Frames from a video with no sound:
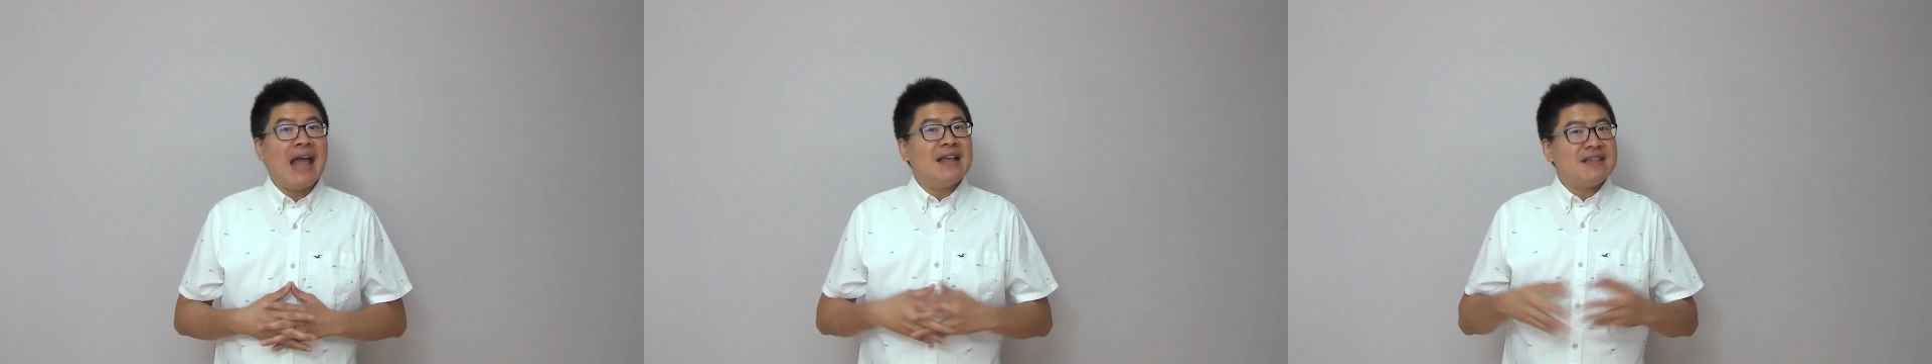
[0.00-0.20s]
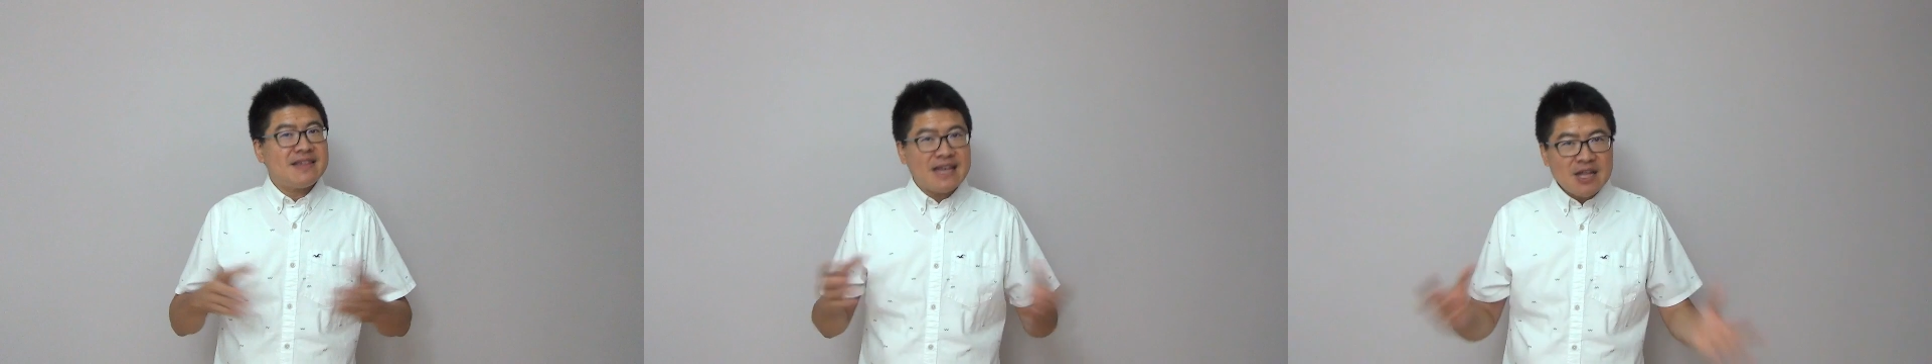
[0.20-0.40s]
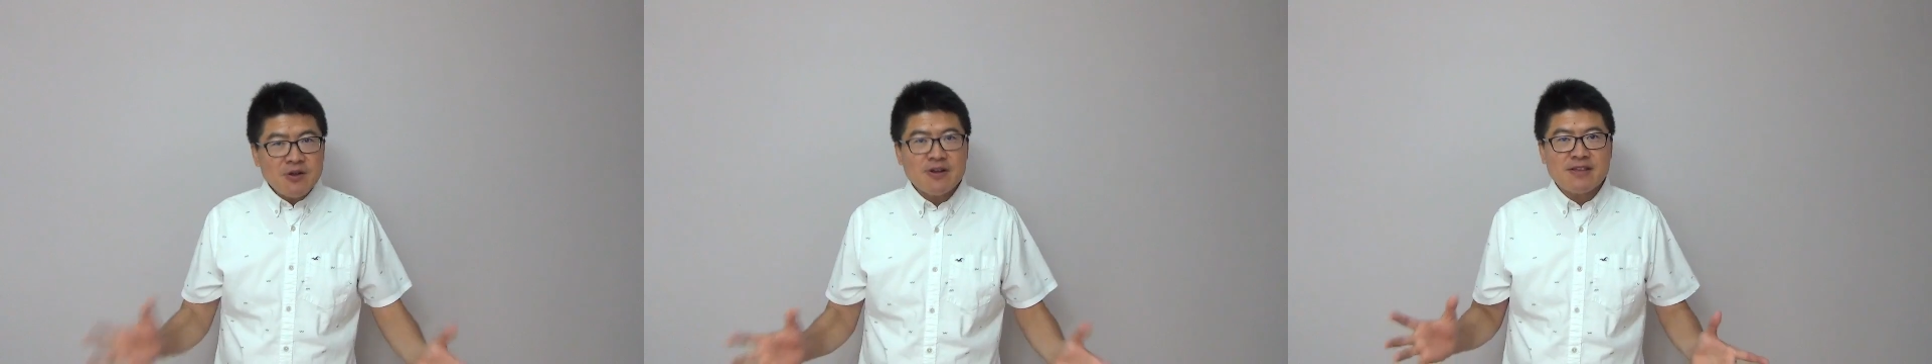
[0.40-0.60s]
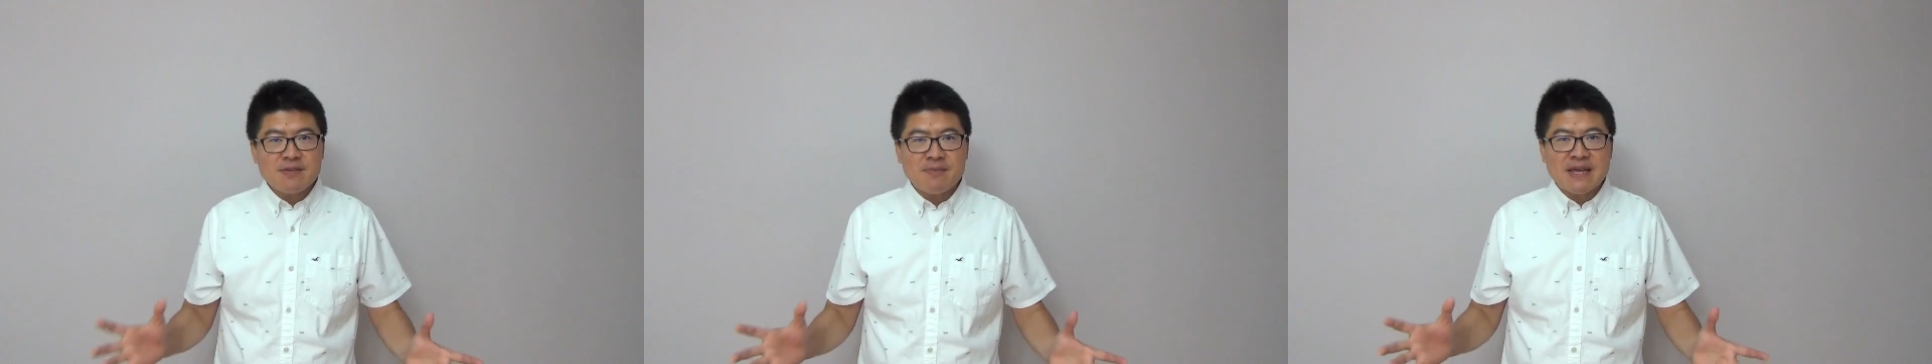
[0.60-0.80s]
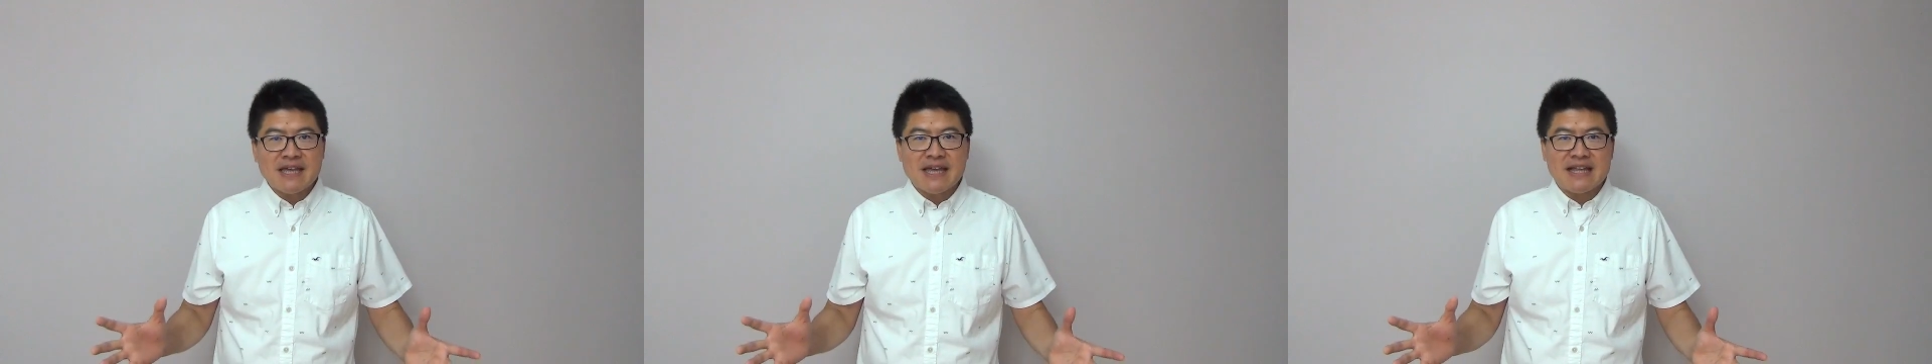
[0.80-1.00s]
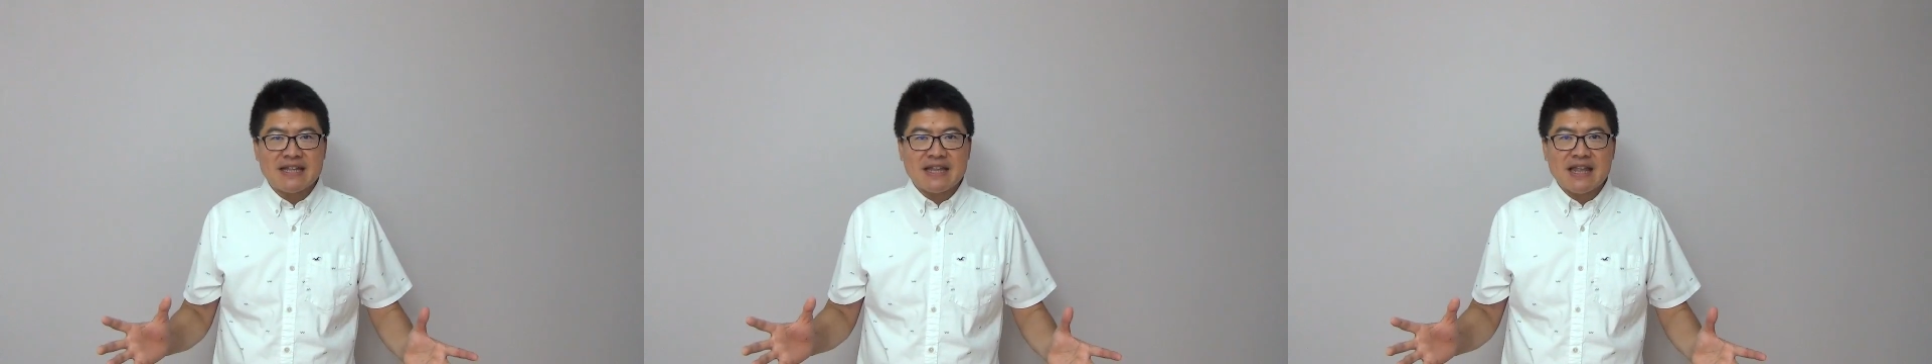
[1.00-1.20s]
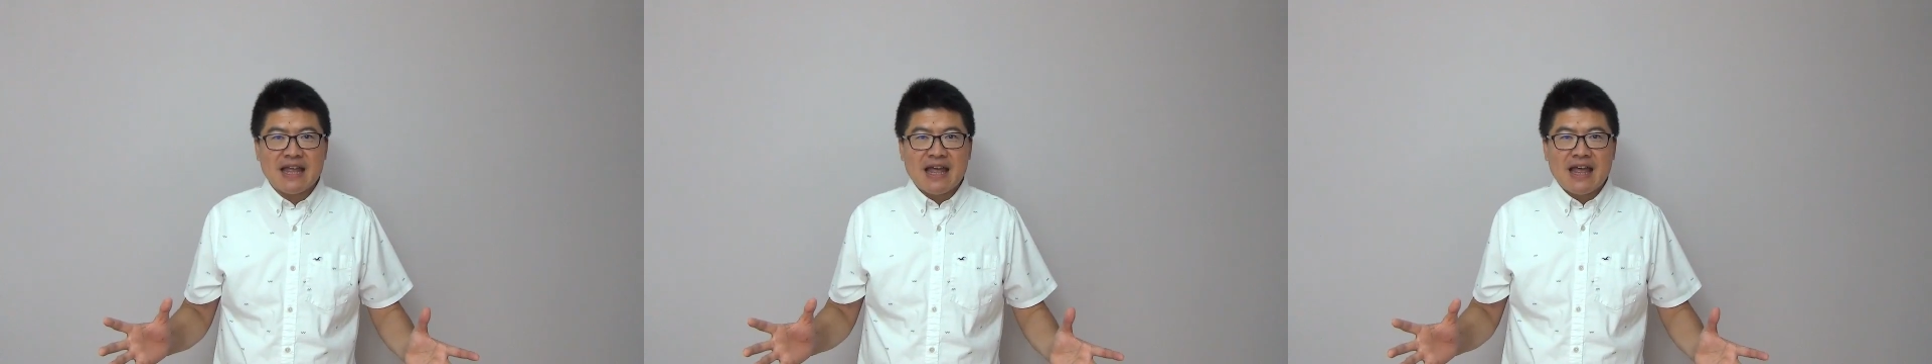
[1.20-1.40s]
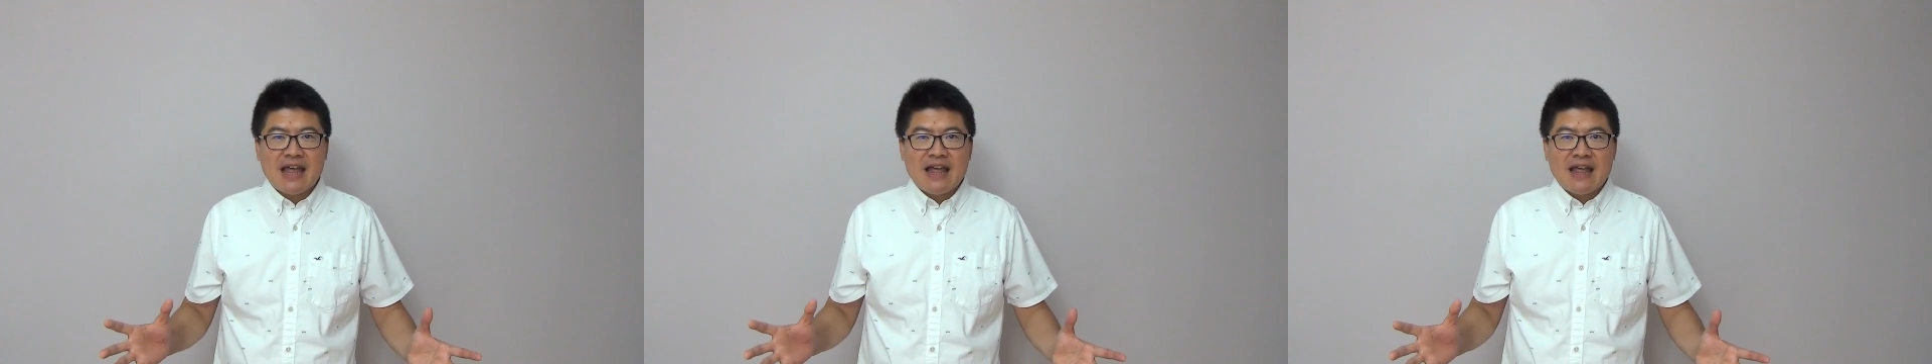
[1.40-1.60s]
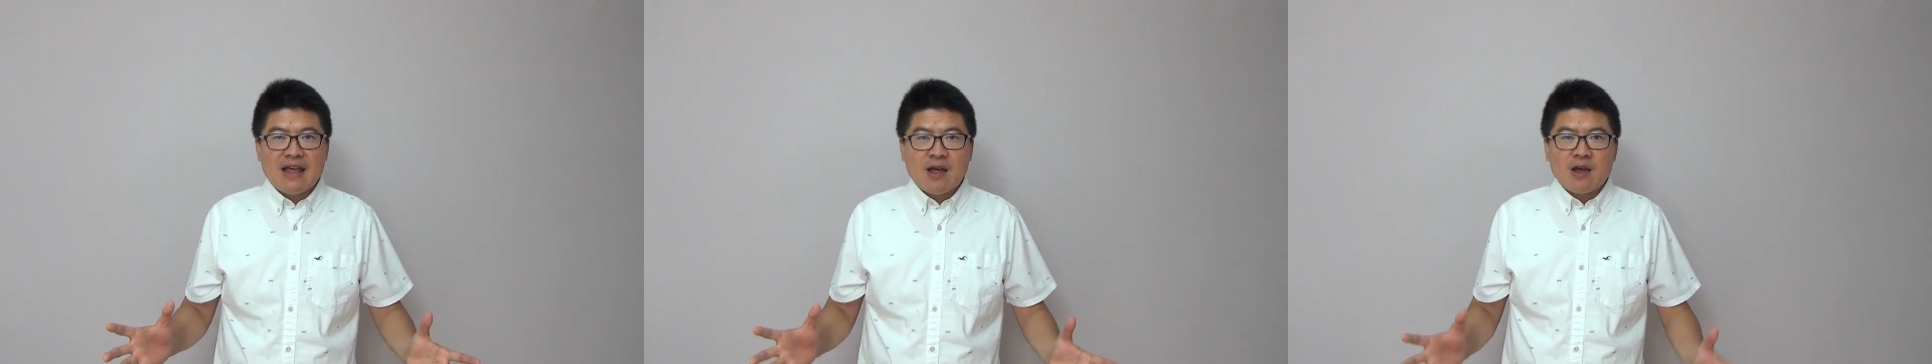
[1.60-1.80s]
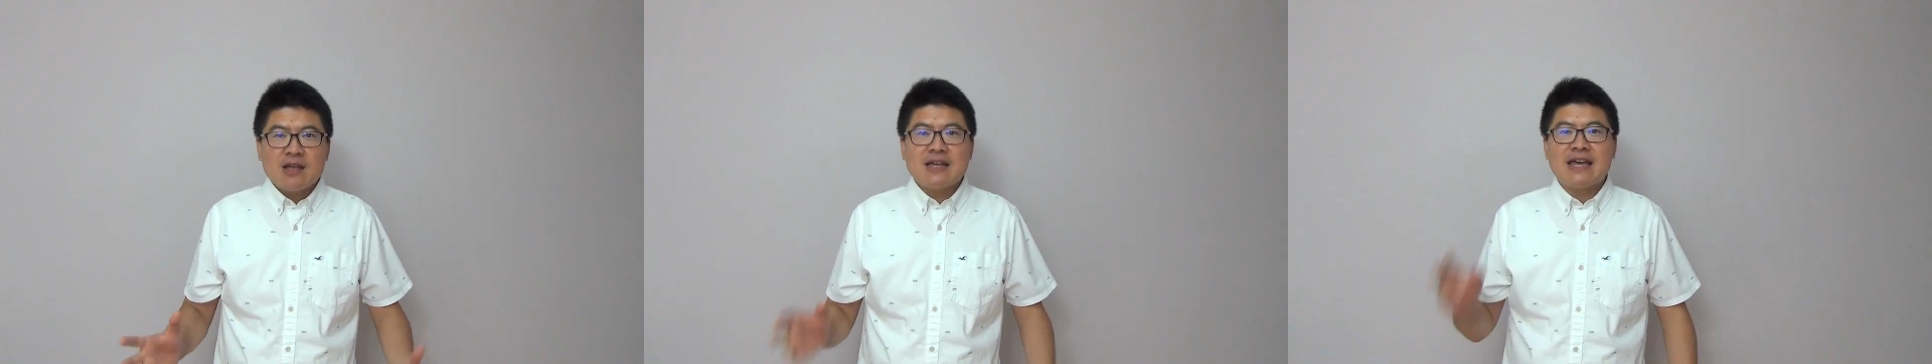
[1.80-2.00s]
Generally speaking,
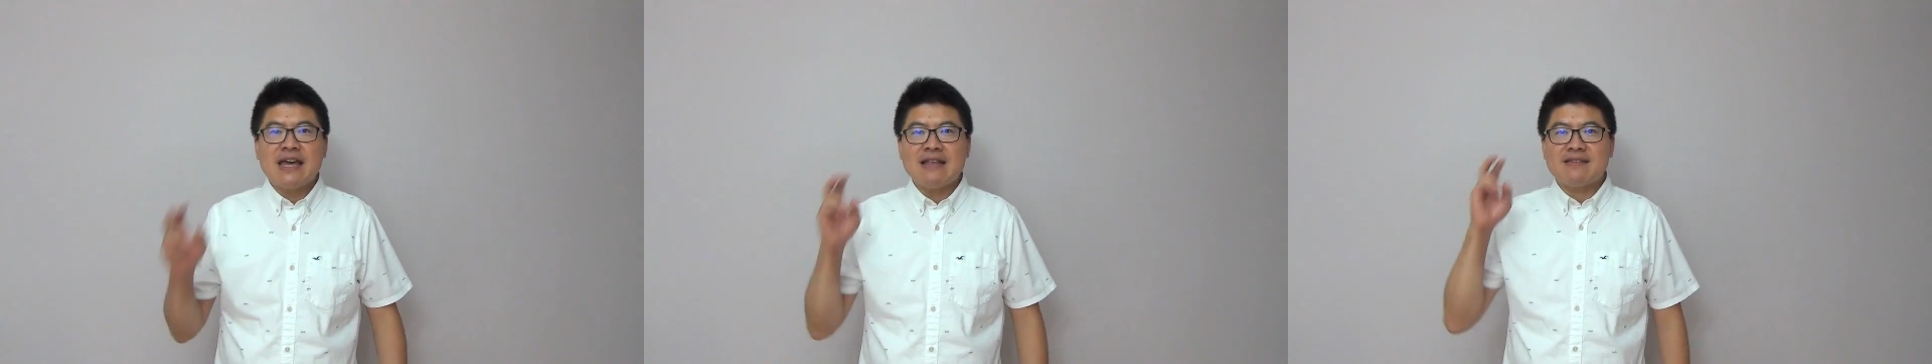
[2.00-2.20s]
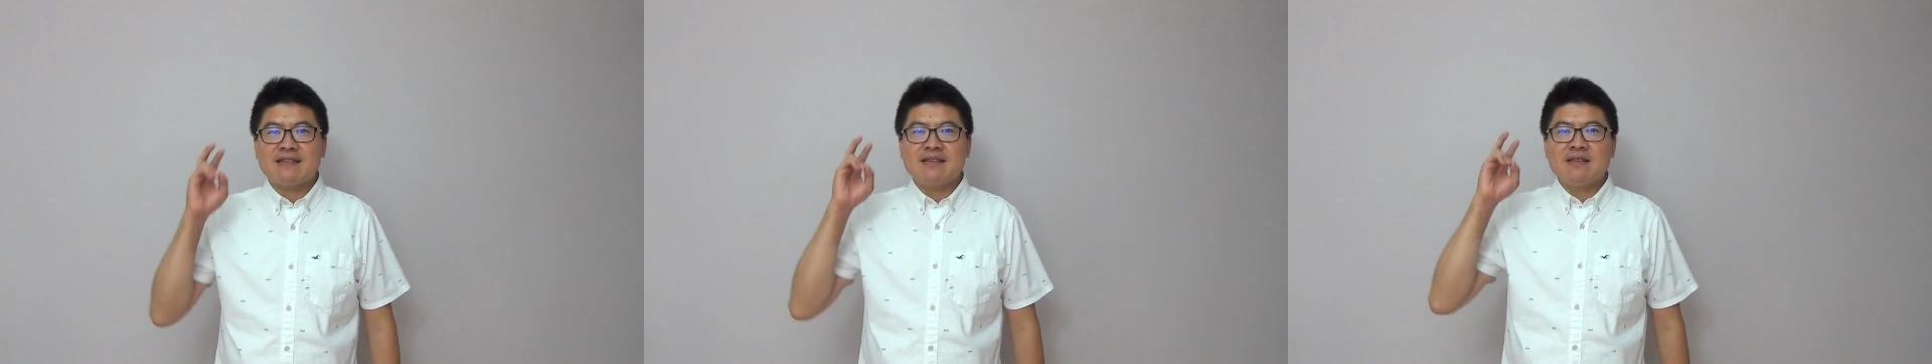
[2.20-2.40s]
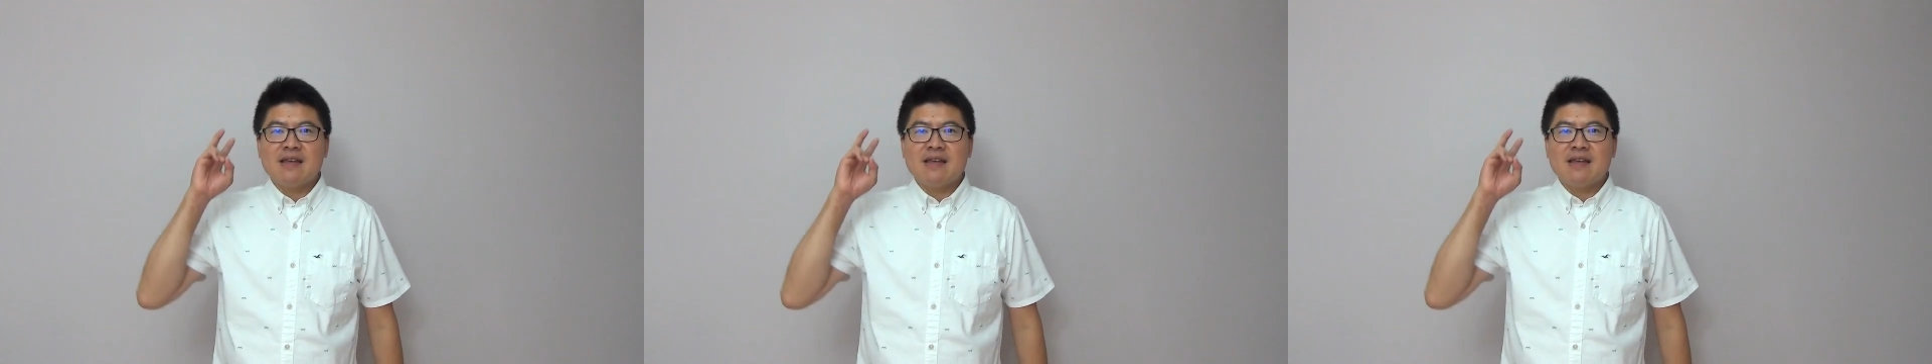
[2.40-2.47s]
kids